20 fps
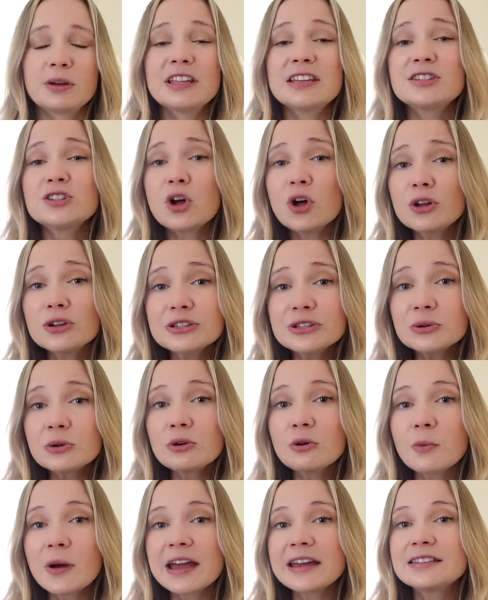But it's also
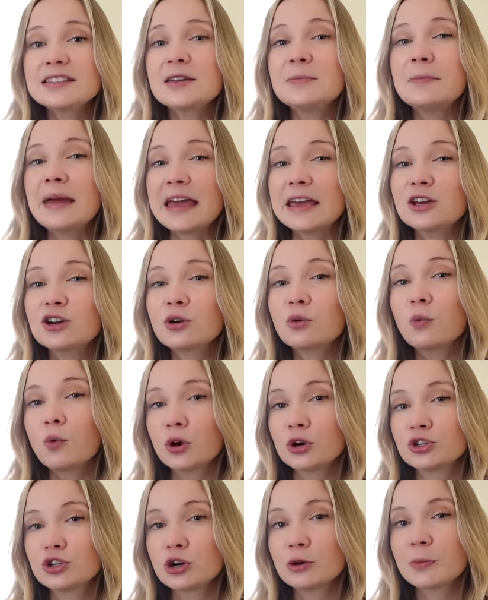a way to make your
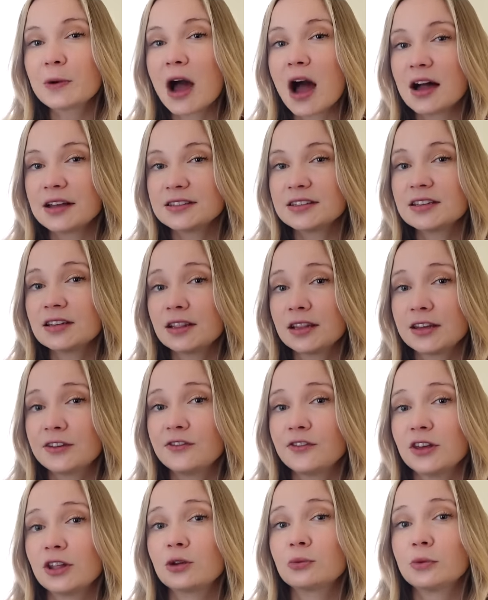wardrobe constantly
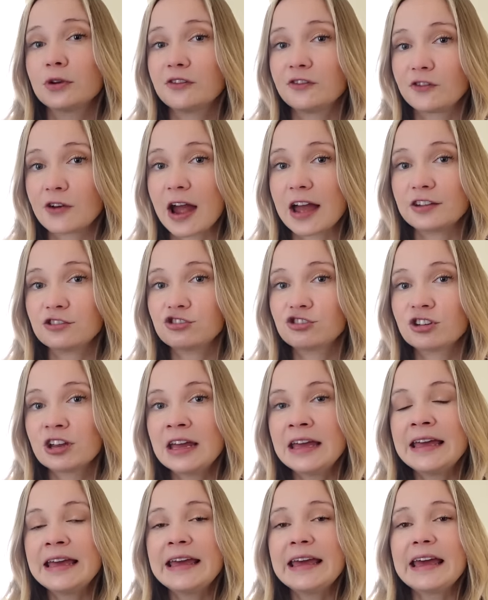feel refreshed.
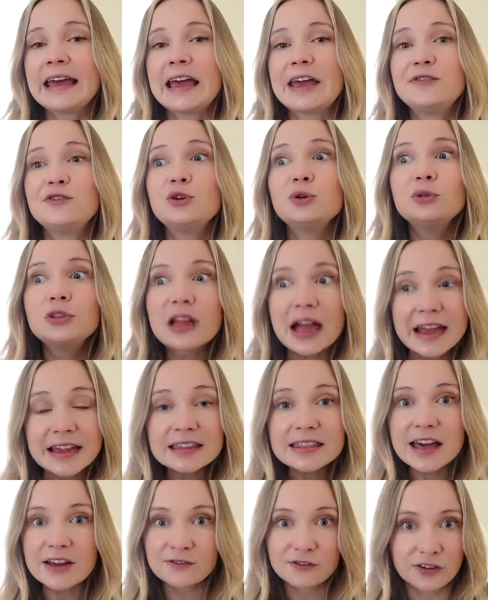If you
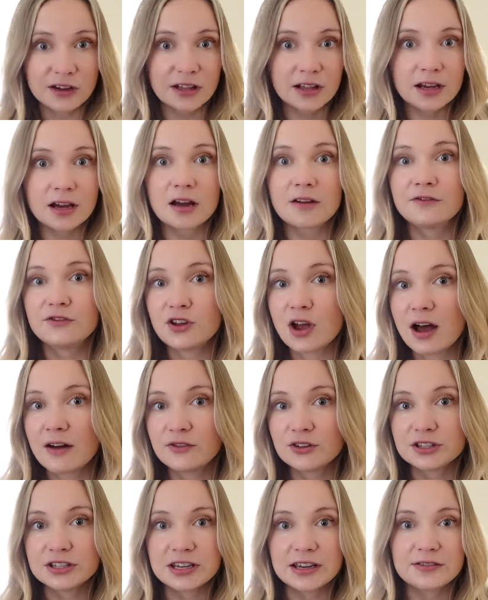like that feeling of
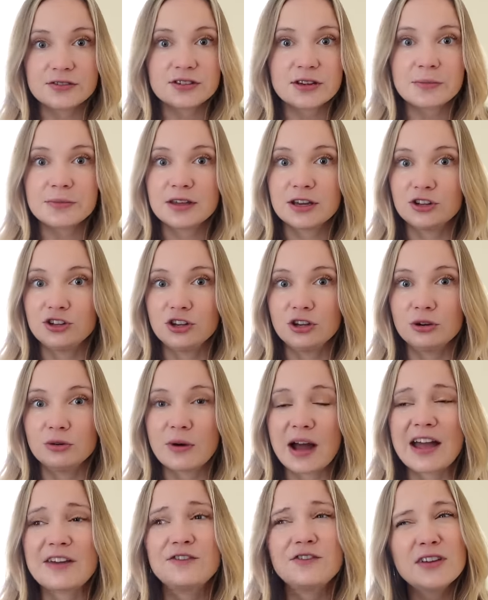novelty, of something
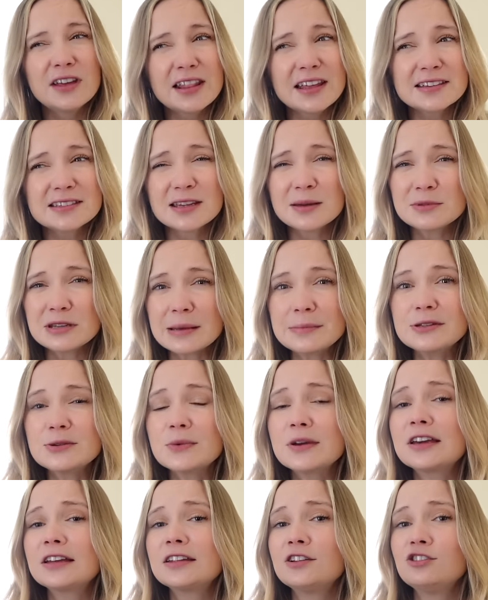new, I feel like sometimes
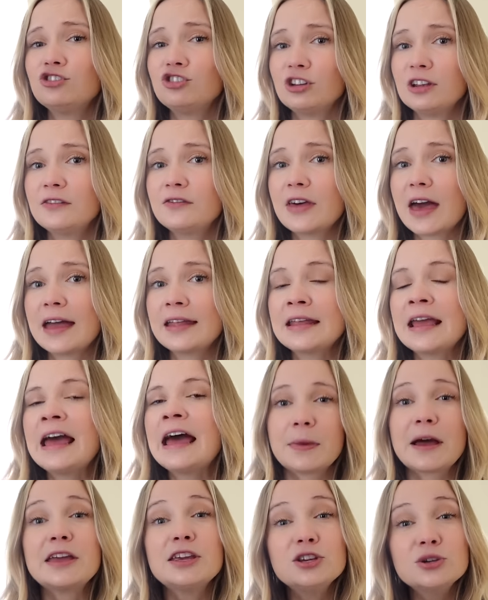we can achieve that
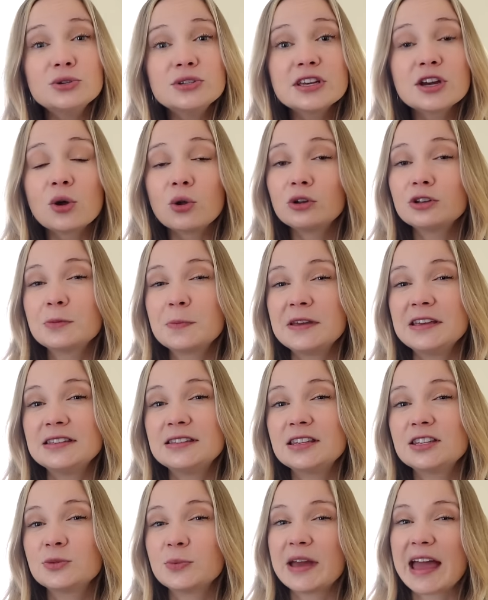by using old
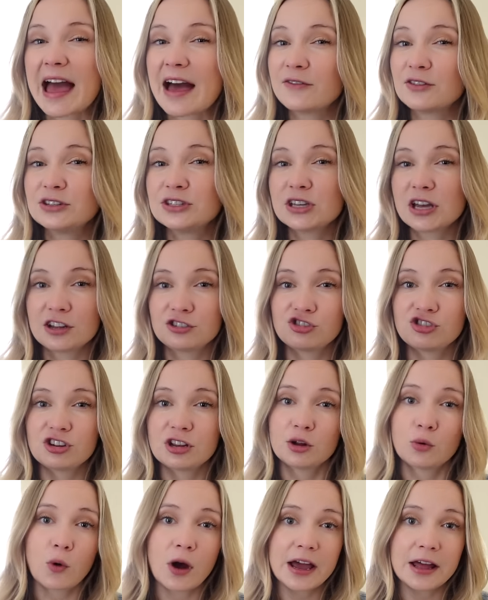pieces we haven't touched
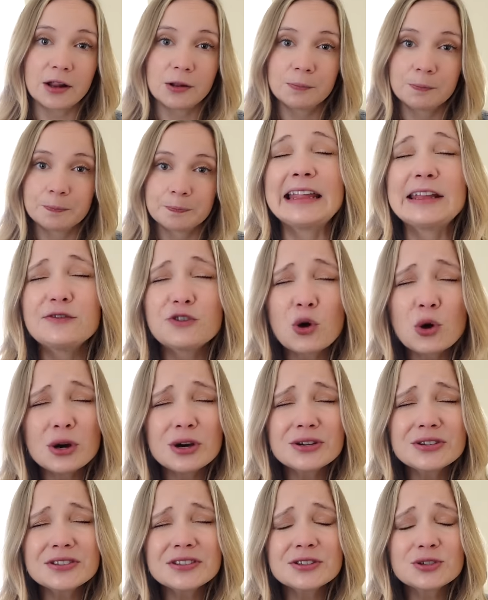in a while. And of
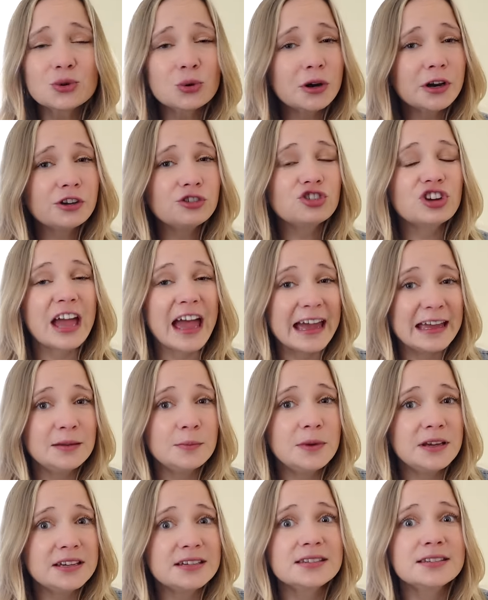course, storage
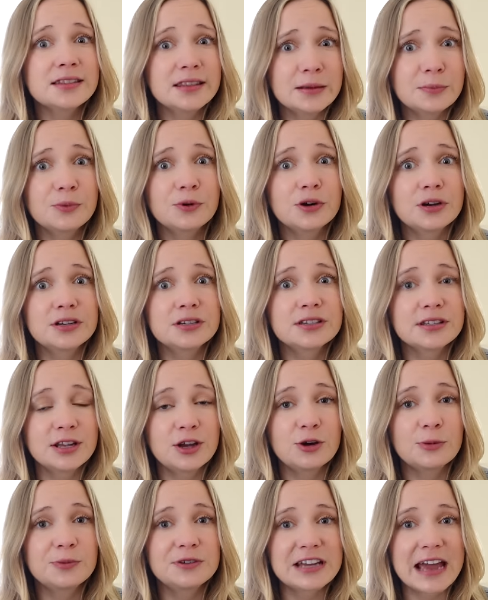can be a slippery
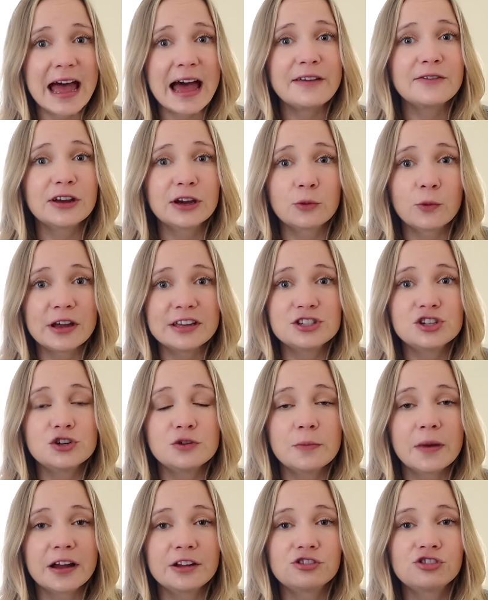slope to having way
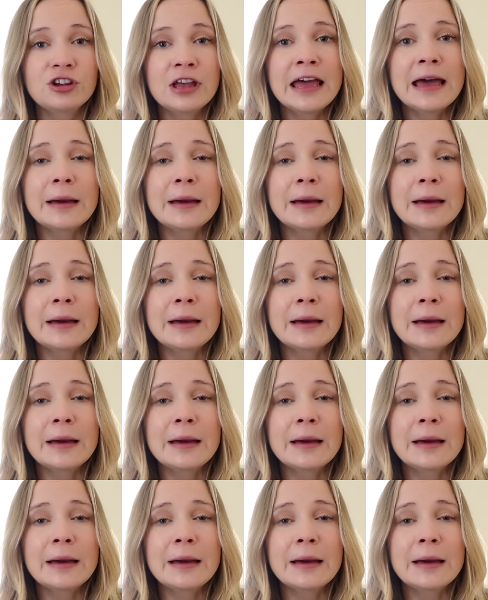too much,